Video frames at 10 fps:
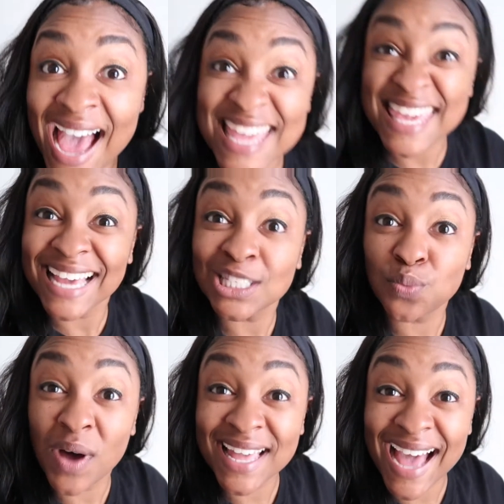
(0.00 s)
Guess
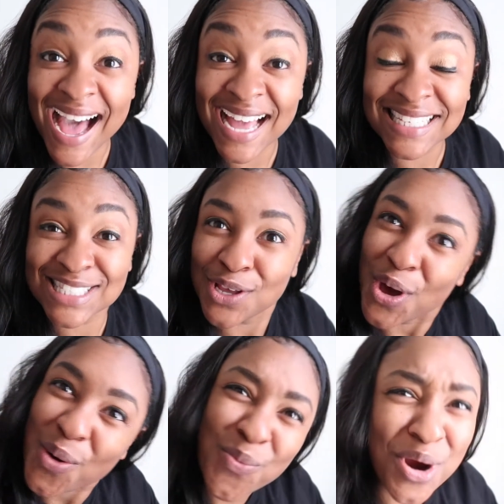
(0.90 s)
what, guys?
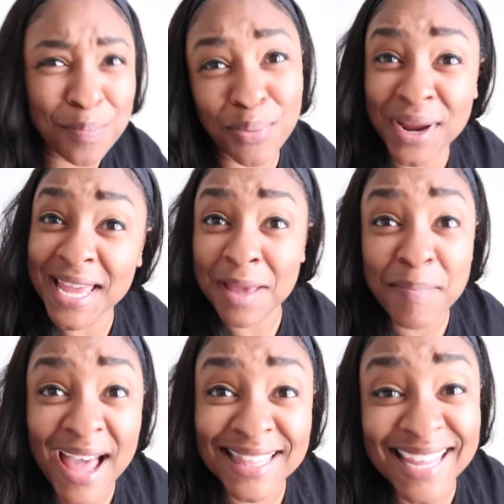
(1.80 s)
We're bringing
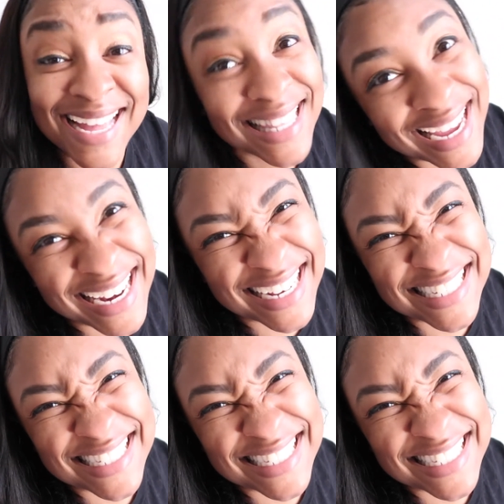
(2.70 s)
back the Cleanish